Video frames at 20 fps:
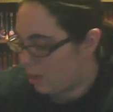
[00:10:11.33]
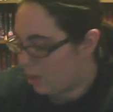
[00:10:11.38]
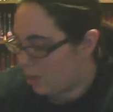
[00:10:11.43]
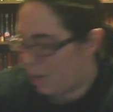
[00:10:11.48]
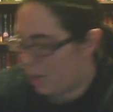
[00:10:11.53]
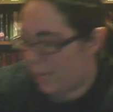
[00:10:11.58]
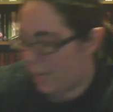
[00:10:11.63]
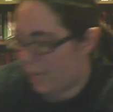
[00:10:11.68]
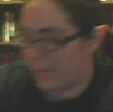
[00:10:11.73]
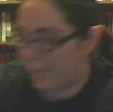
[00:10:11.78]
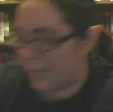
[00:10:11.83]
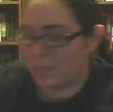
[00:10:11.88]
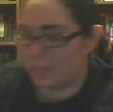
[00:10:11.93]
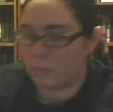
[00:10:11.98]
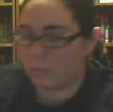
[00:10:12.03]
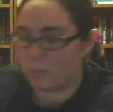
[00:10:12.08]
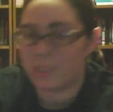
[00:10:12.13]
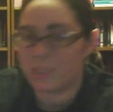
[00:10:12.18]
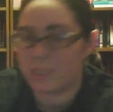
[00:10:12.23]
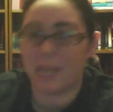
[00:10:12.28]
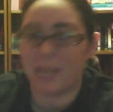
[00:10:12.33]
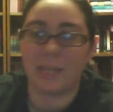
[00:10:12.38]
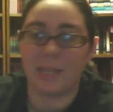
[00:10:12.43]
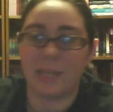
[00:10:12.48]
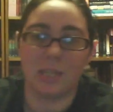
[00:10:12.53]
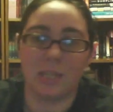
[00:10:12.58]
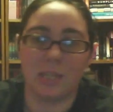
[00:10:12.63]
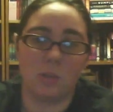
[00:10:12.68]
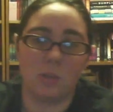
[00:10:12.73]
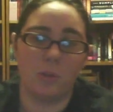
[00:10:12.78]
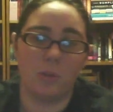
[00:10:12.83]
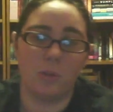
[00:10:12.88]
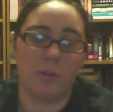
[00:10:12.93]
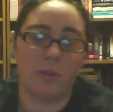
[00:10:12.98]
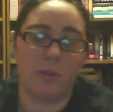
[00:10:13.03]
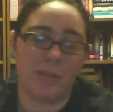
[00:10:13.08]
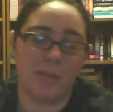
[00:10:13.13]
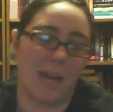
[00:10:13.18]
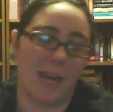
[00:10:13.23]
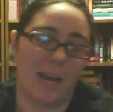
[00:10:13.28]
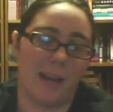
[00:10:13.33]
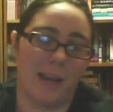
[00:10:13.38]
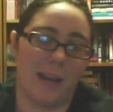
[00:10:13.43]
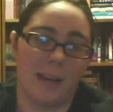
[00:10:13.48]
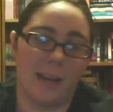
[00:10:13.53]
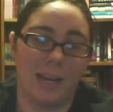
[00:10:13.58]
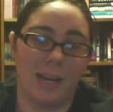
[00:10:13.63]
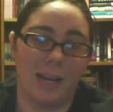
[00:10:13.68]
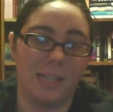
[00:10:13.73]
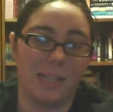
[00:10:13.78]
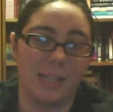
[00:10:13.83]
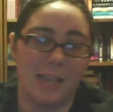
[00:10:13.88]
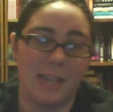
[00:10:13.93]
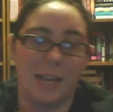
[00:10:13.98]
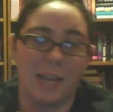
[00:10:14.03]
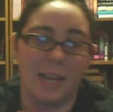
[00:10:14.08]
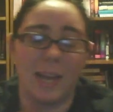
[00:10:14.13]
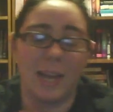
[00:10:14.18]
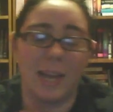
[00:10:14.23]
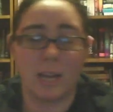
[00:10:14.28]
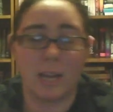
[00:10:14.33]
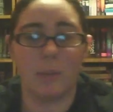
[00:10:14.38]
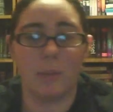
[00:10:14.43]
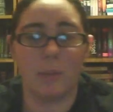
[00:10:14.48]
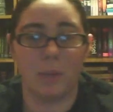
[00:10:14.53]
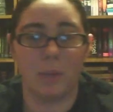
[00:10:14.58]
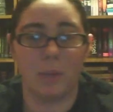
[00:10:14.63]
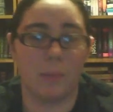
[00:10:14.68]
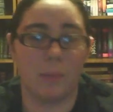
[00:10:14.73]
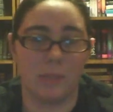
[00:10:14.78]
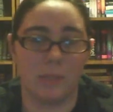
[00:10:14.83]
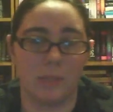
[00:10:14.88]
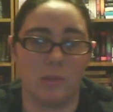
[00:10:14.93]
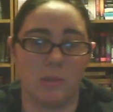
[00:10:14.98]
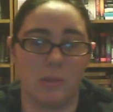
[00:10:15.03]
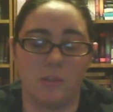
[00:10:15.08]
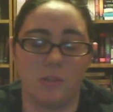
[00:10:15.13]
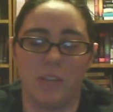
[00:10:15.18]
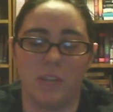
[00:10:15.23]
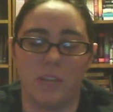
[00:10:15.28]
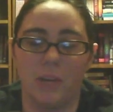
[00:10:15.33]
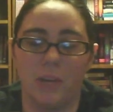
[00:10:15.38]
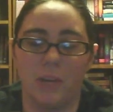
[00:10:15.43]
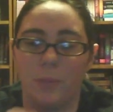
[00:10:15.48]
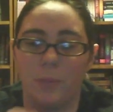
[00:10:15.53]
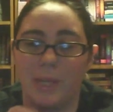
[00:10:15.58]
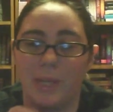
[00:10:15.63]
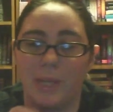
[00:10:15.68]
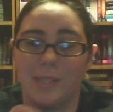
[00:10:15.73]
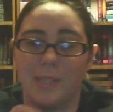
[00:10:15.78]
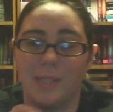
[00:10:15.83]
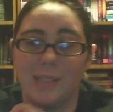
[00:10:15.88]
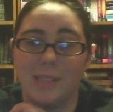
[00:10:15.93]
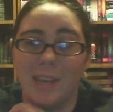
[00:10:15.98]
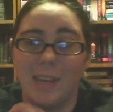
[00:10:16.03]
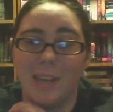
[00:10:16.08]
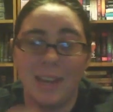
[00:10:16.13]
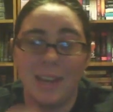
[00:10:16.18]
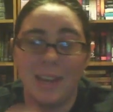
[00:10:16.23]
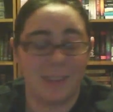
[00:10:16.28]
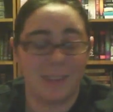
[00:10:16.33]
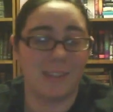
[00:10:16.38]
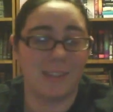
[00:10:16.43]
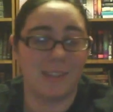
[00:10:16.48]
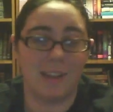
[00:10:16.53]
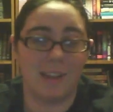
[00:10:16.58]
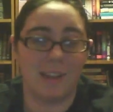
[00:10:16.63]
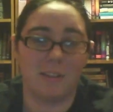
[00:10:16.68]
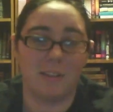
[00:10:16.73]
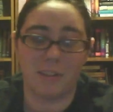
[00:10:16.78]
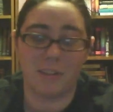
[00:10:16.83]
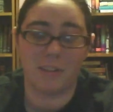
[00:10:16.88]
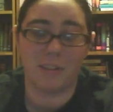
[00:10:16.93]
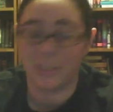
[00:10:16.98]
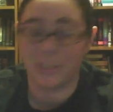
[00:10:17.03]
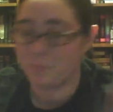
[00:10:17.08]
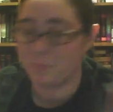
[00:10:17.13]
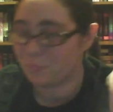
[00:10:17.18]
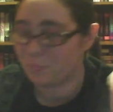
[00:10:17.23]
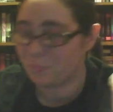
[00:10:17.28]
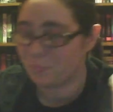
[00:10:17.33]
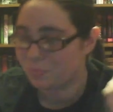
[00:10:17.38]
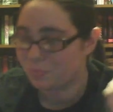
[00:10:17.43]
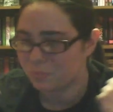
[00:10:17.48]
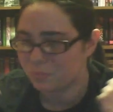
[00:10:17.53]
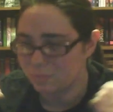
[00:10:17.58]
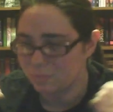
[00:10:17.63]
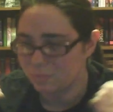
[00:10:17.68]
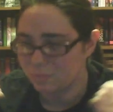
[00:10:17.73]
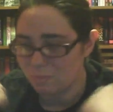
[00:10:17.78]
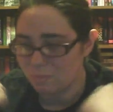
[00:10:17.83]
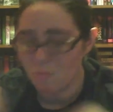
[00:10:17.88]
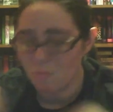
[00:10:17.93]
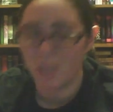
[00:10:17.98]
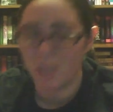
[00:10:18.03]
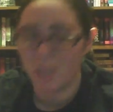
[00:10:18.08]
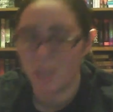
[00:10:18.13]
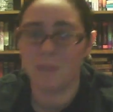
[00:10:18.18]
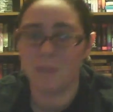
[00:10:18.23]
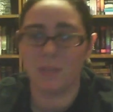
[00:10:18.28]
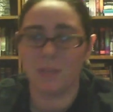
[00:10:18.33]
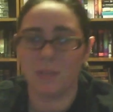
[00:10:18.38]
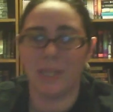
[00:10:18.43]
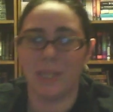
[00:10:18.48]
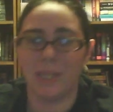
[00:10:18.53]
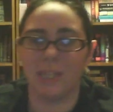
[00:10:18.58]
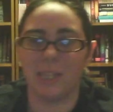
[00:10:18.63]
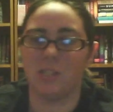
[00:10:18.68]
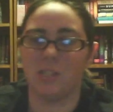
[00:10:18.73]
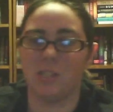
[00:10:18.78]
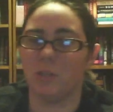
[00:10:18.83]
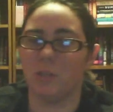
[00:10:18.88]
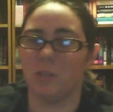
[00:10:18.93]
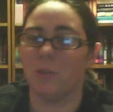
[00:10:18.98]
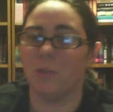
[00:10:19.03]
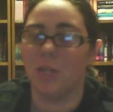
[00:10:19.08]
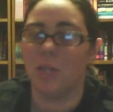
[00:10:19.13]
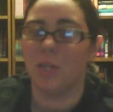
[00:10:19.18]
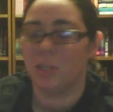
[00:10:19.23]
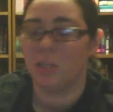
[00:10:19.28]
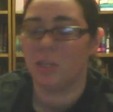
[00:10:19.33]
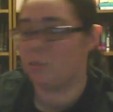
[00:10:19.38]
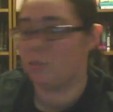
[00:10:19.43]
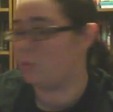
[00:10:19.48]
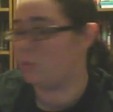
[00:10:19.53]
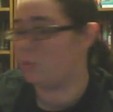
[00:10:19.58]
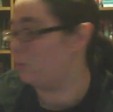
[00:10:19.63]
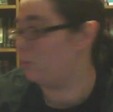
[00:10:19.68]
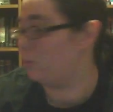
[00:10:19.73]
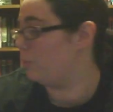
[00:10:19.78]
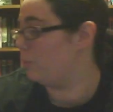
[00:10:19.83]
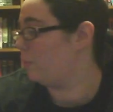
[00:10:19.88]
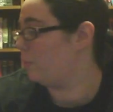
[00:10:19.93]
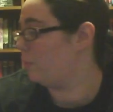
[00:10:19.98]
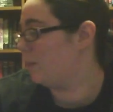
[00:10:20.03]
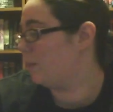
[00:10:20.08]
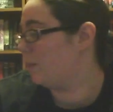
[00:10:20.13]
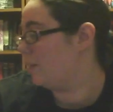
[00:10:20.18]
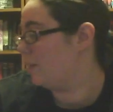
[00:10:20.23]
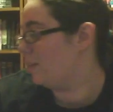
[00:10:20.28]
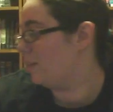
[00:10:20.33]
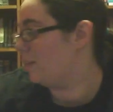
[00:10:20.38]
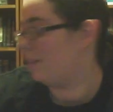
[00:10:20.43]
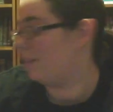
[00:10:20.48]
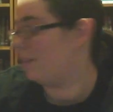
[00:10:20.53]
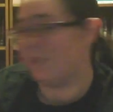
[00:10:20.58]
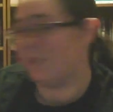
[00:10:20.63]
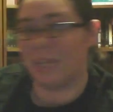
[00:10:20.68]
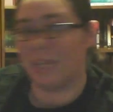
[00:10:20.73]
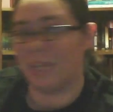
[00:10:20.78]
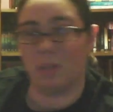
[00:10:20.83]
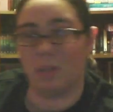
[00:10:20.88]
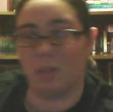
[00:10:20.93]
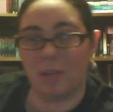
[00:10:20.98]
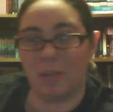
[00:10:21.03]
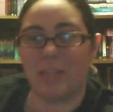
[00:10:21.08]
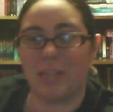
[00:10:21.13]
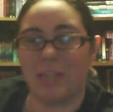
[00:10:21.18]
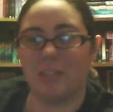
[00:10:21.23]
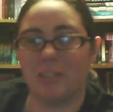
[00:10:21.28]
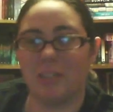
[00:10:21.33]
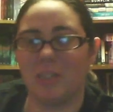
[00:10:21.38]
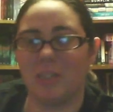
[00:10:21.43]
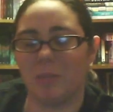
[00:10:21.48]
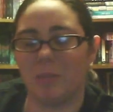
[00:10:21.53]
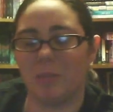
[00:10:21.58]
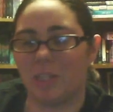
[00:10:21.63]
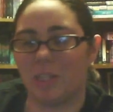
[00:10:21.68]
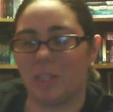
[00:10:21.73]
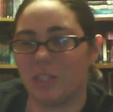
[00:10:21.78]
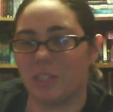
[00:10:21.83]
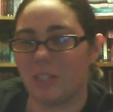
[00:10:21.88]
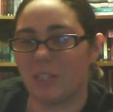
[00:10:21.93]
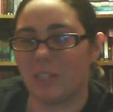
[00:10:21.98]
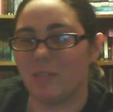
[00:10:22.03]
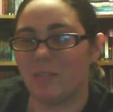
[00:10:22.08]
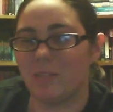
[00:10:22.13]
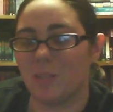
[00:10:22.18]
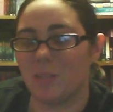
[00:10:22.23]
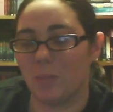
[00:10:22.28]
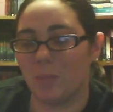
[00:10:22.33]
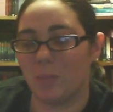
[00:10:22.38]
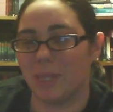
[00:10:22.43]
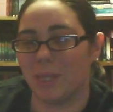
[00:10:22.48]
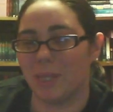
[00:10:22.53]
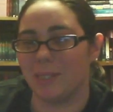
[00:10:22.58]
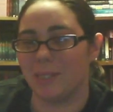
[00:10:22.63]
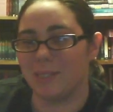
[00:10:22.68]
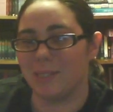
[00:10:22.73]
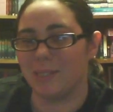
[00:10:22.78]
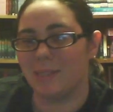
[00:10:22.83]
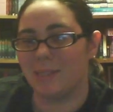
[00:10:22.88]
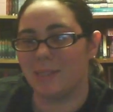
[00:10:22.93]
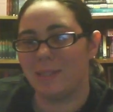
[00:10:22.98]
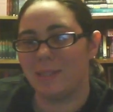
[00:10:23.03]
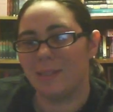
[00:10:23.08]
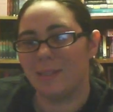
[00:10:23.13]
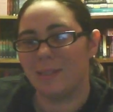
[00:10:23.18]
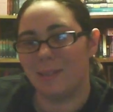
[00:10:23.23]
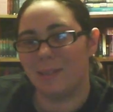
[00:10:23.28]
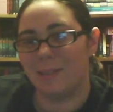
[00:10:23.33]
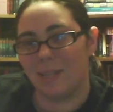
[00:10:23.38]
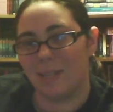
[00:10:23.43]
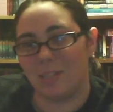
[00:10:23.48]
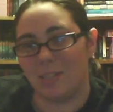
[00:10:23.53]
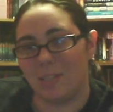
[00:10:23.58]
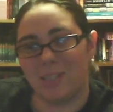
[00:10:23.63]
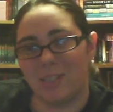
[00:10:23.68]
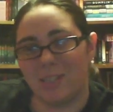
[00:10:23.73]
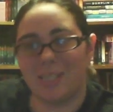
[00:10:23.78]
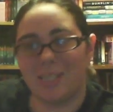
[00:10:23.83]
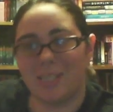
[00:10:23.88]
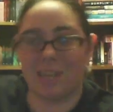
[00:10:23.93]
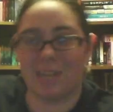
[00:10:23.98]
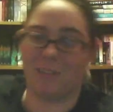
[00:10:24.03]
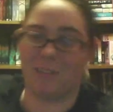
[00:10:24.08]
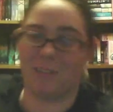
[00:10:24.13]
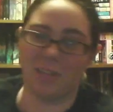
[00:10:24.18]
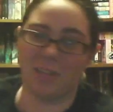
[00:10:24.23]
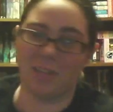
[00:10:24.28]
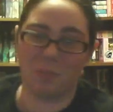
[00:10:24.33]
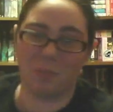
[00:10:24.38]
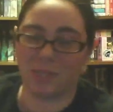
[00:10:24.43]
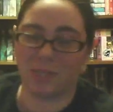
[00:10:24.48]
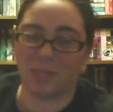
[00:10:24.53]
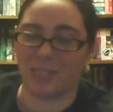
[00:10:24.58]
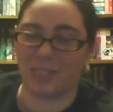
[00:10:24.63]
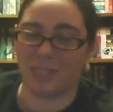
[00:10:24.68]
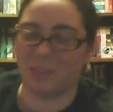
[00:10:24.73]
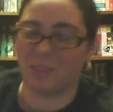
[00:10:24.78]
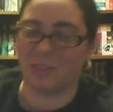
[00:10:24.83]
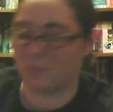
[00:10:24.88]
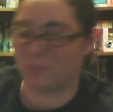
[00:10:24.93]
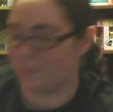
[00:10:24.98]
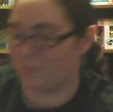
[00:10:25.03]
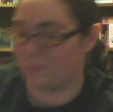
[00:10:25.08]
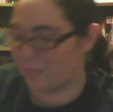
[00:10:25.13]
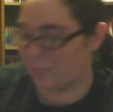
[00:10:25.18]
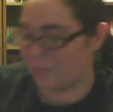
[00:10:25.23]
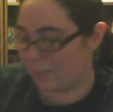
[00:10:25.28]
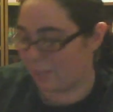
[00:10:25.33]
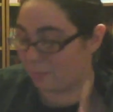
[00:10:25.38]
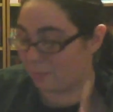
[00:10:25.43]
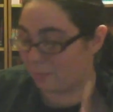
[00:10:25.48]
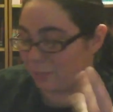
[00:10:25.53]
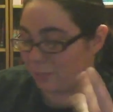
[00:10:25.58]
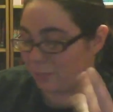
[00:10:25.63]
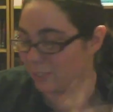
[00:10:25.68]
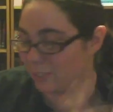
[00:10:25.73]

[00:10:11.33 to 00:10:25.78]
And number 10 is who do you tag? And I tag anybody who watches this video because it is a lot of fun and it really gets you to like look at your TBR shelves because as you can see I have a lot of books I need to like read.